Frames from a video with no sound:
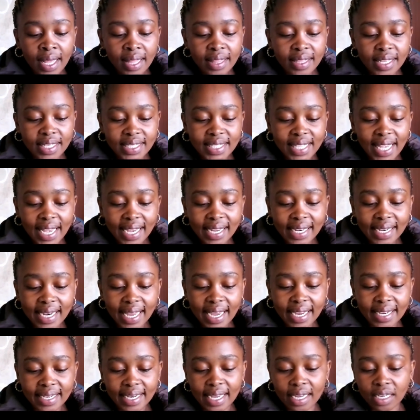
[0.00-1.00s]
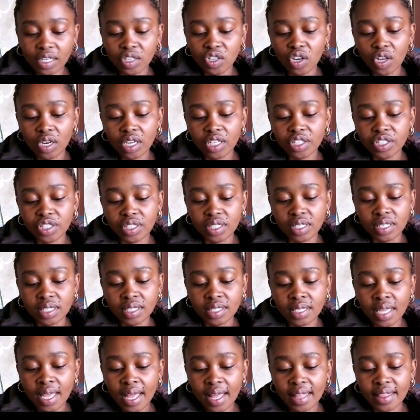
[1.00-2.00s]
The tagline
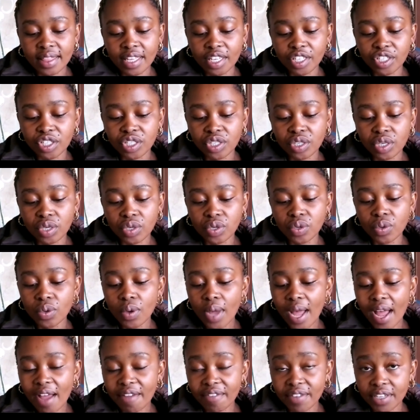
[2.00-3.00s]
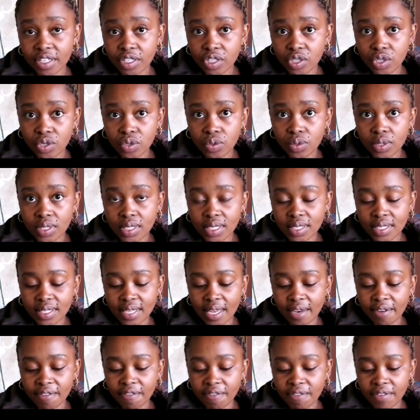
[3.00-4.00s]
acknowledges that you have excuses
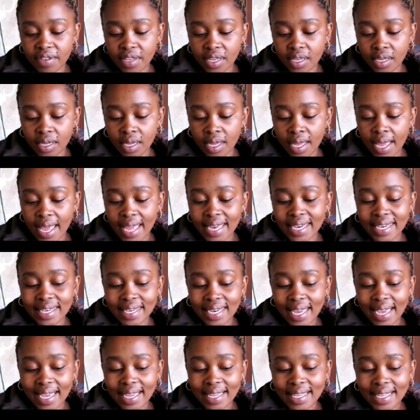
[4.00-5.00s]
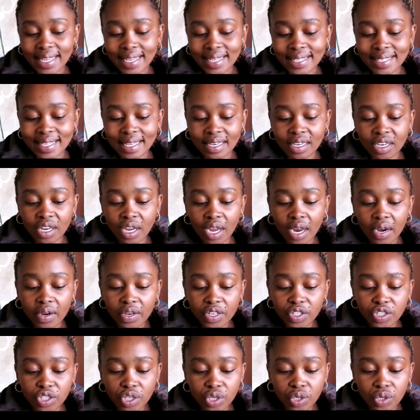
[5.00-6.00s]
and fear, and Nike is
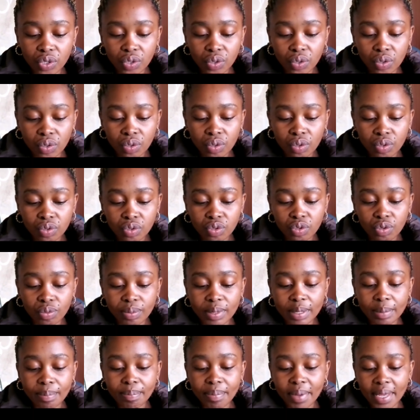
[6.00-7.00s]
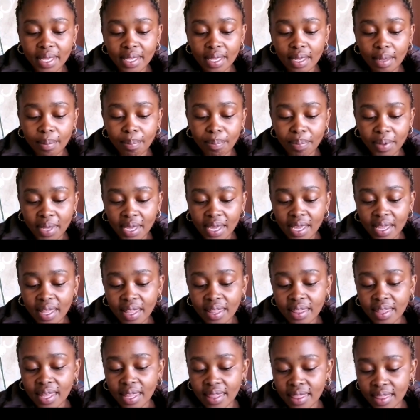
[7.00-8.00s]
encouraging you to be bigger
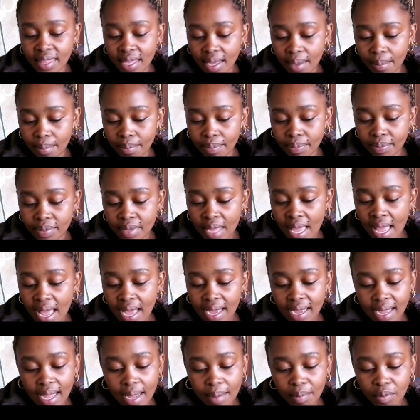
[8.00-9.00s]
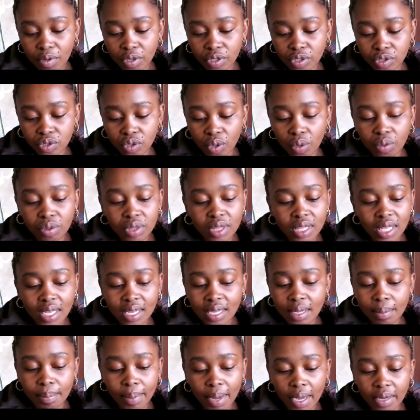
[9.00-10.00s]
than them. Come on, don't think
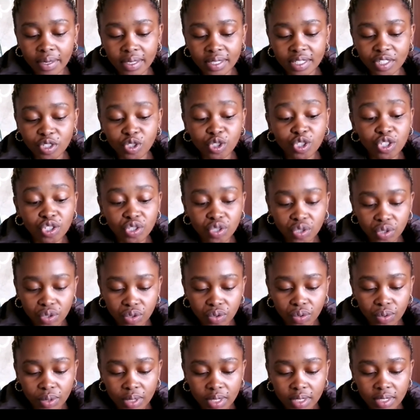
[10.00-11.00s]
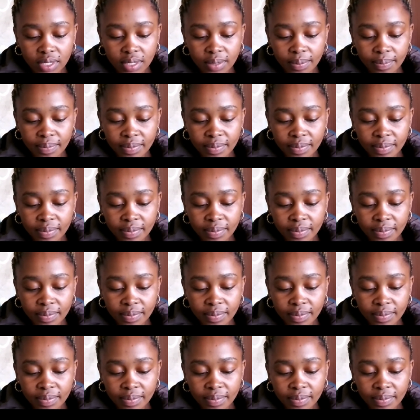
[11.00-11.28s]
about it, just do it.